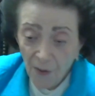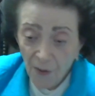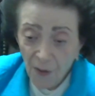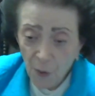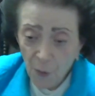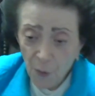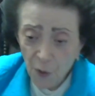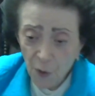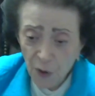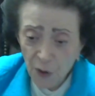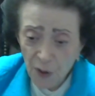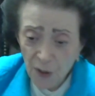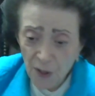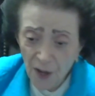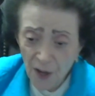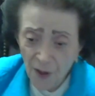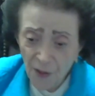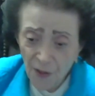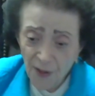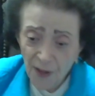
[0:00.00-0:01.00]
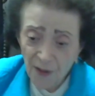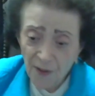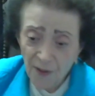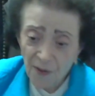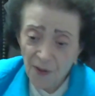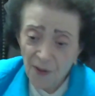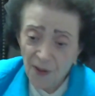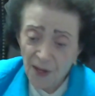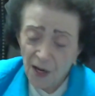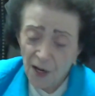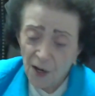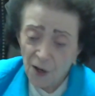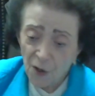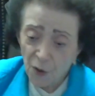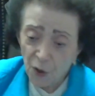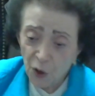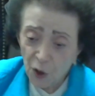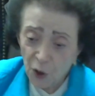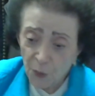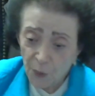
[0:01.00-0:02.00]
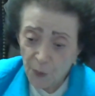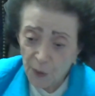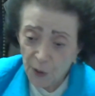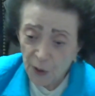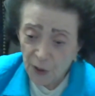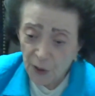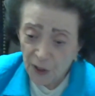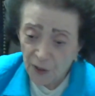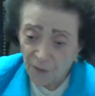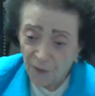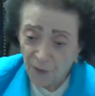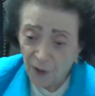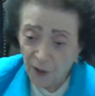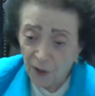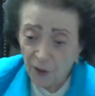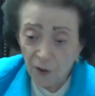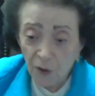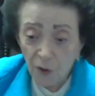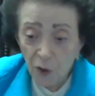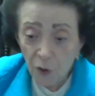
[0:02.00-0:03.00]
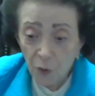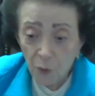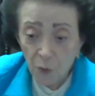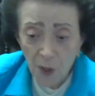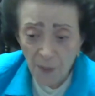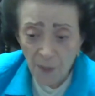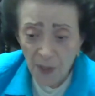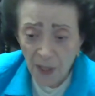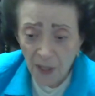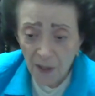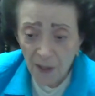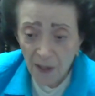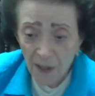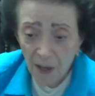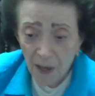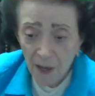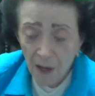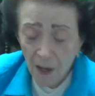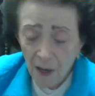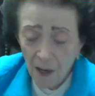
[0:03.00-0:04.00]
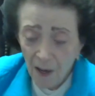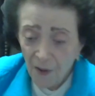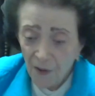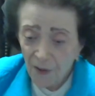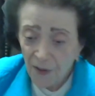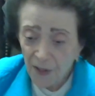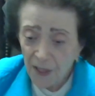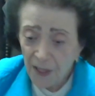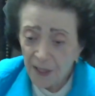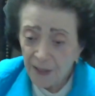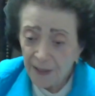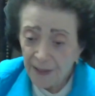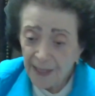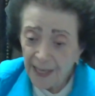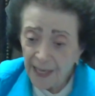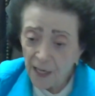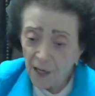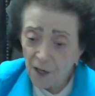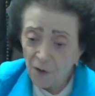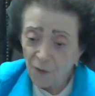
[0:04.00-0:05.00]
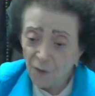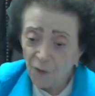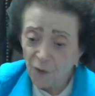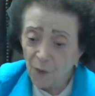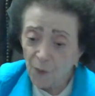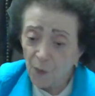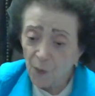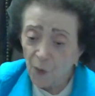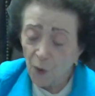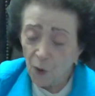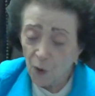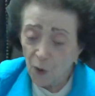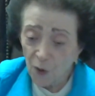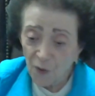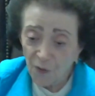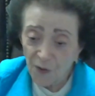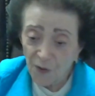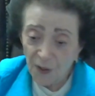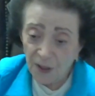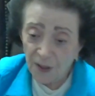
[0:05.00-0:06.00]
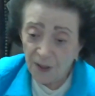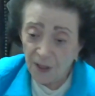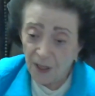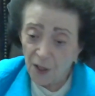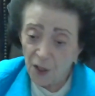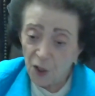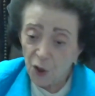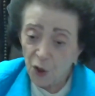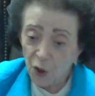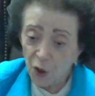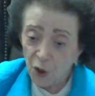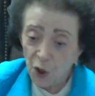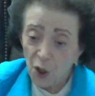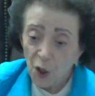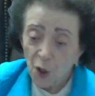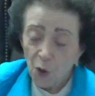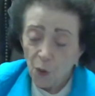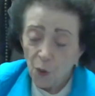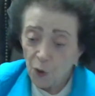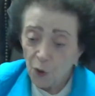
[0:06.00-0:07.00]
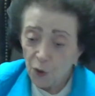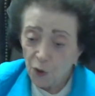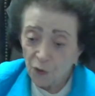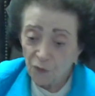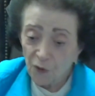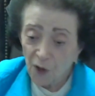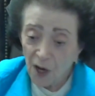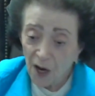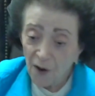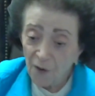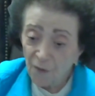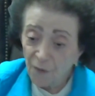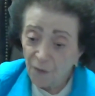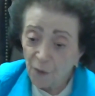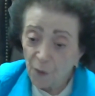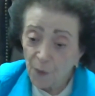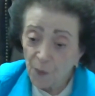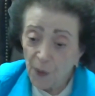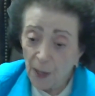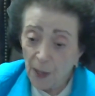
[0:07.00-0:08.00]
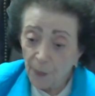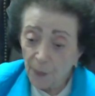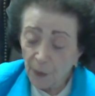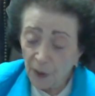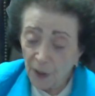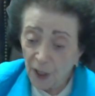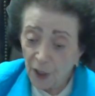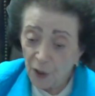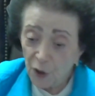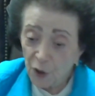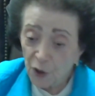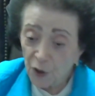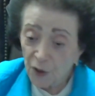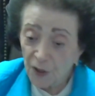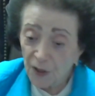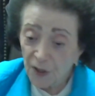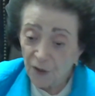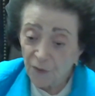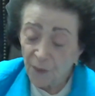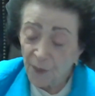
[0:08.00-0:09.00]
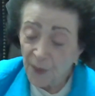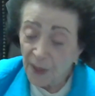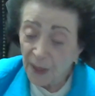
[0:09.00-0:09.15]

there was nothing there specific to women. The data from all of the studies were derived from populations of